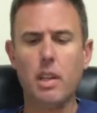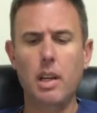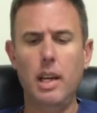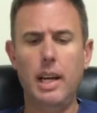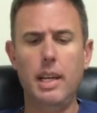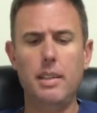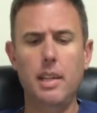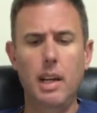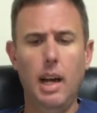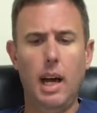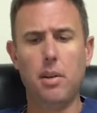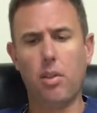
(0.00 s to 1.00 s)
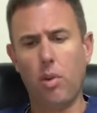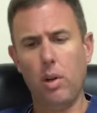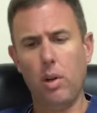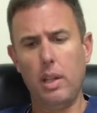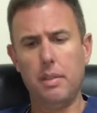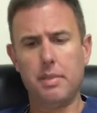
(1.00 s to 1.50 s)
And I would
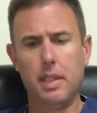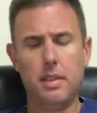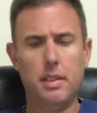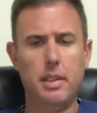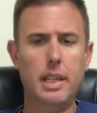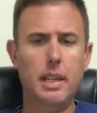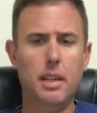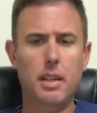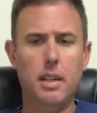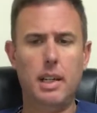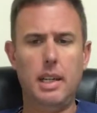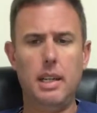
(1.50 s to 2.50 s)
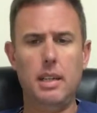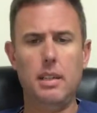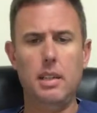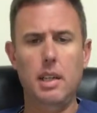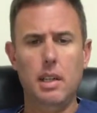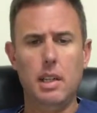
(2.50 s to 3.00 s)
a lift under there, and
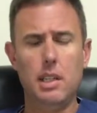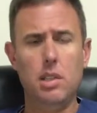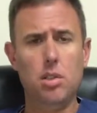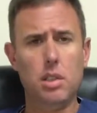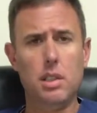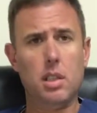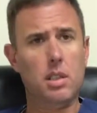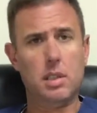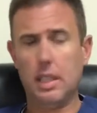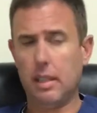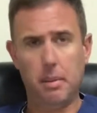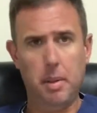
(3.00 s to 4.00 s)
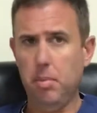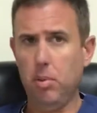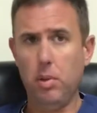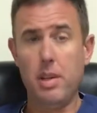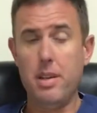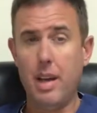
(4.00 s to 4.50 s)
it usually turns out that people
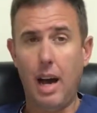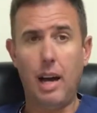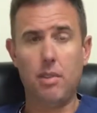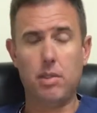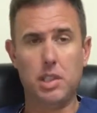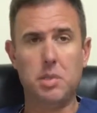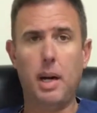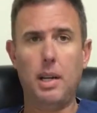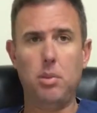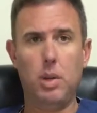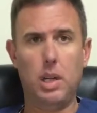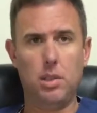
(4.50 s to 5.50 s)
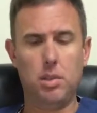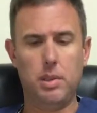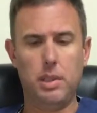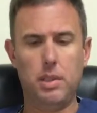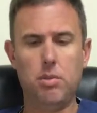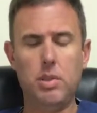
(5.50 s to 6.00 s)
would not respond well to it.
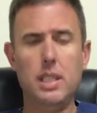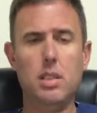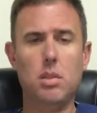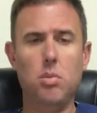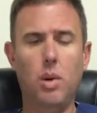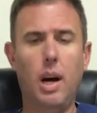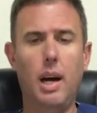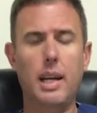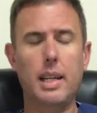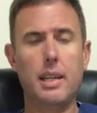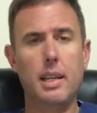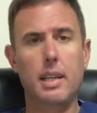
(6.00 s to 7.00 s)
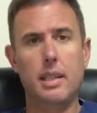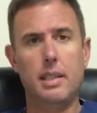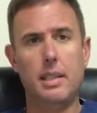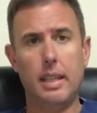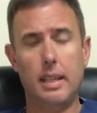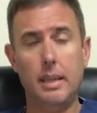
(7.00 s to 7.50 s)
And the reason why is
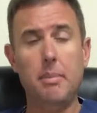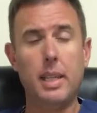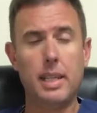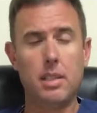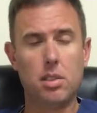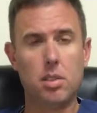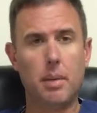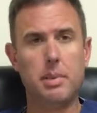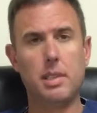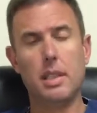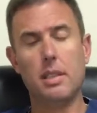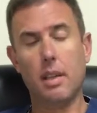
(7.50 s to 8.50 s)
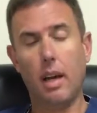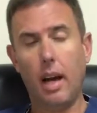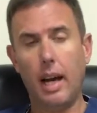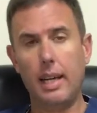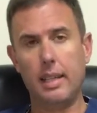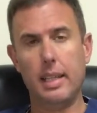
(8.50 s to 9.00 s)
that limb length discrepancy is
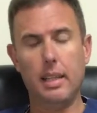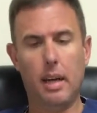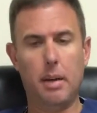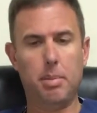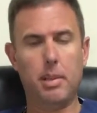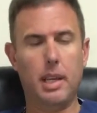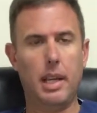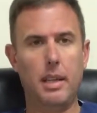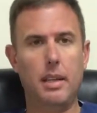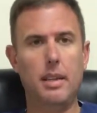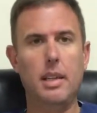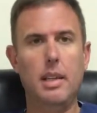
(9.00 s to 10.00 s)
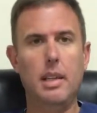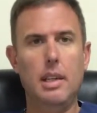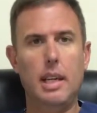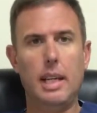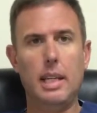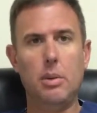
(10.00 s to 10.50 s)
highly complicated.
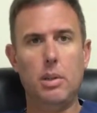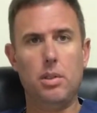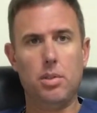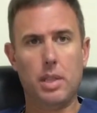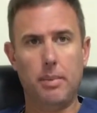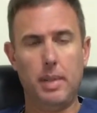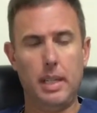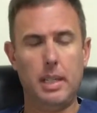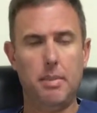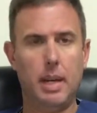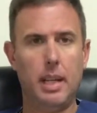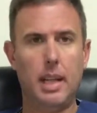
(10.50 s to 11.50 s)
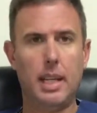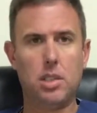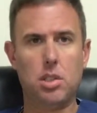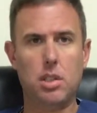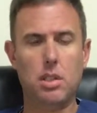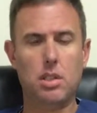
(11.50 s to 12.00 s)
Anyone who's come to any of my
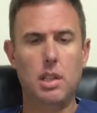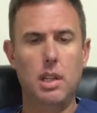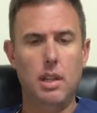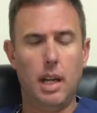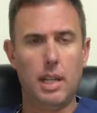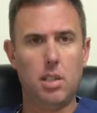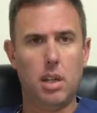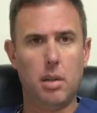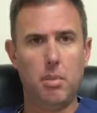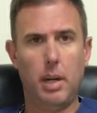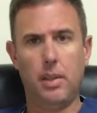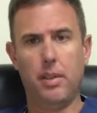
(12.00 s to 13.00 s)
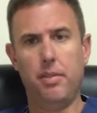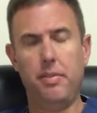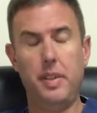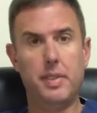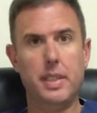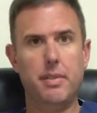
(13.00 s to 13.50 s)
lectures, I talk about the
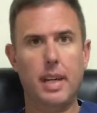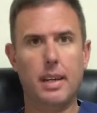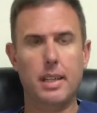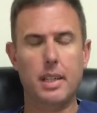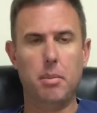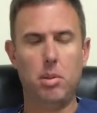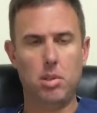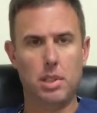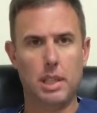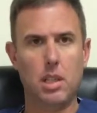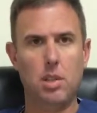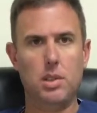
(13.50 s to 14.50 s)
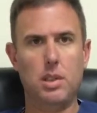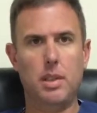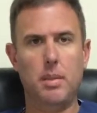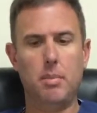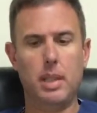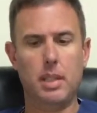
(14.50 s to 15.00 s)
50 variables that go into
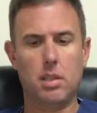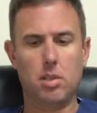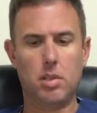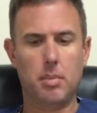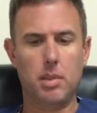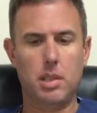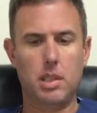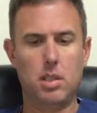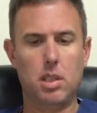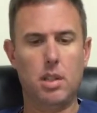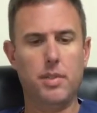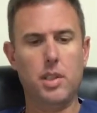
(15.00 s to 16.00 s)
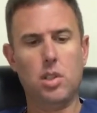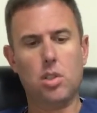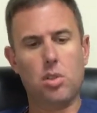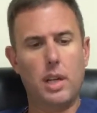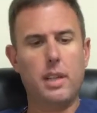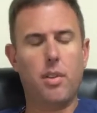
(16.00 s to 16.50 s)
limb length discrepancy. So if you're just
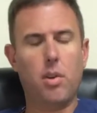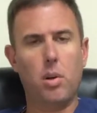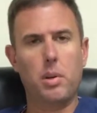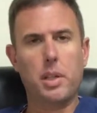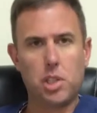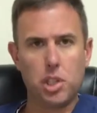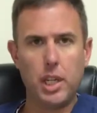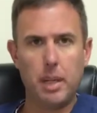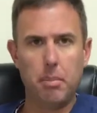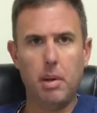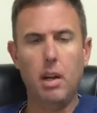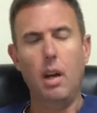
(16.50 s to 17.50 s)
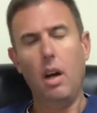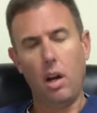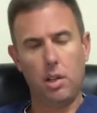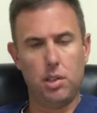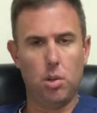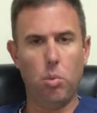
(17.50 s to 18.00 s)
trying to throw a shim
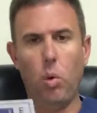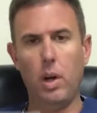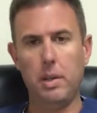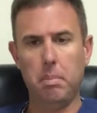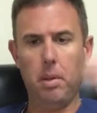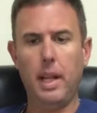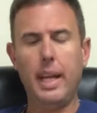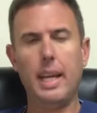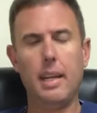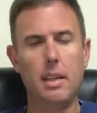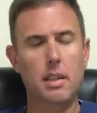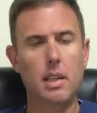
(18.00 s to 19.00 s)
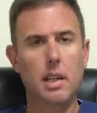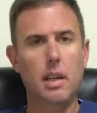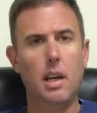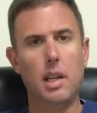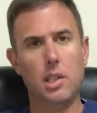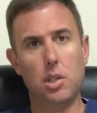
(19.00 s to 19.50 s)
under one plane,
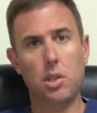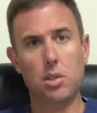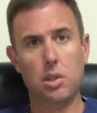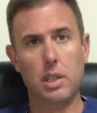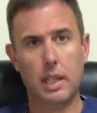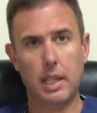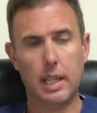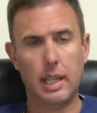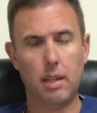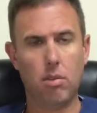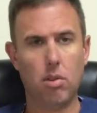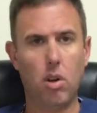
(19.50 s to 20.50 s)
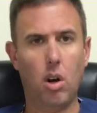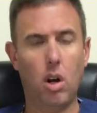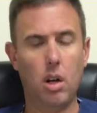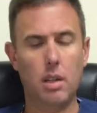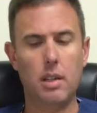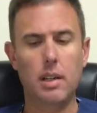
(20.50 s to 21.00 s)
you're usually going to get it
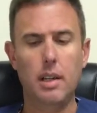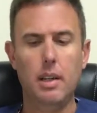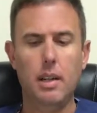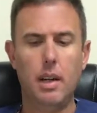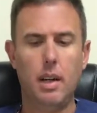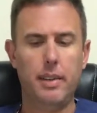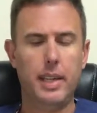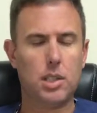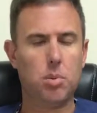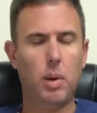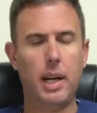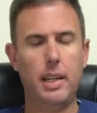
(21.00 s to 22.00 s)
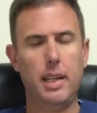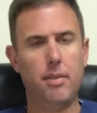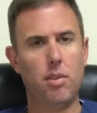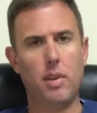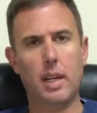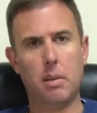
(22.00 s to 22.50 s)
wrong. And that's why I
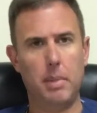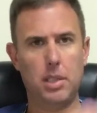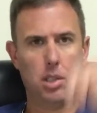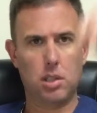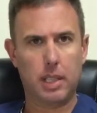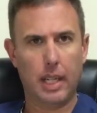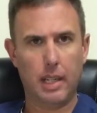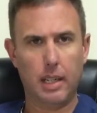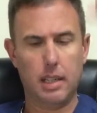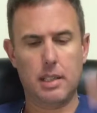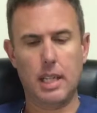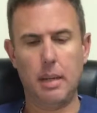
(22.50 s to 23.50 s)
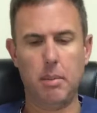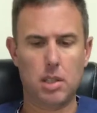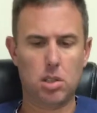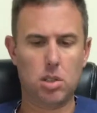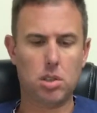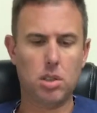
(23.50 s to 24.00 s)
never recommend just taking a tape
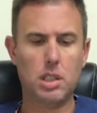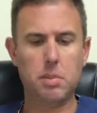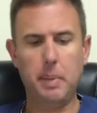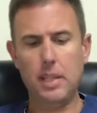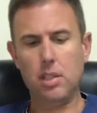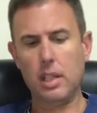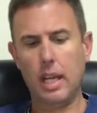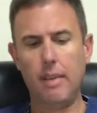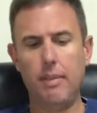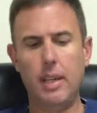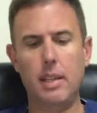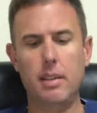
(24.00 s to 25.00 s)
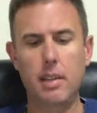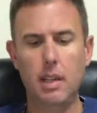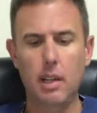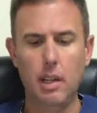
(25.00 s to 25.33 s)
measure. So this patient came in.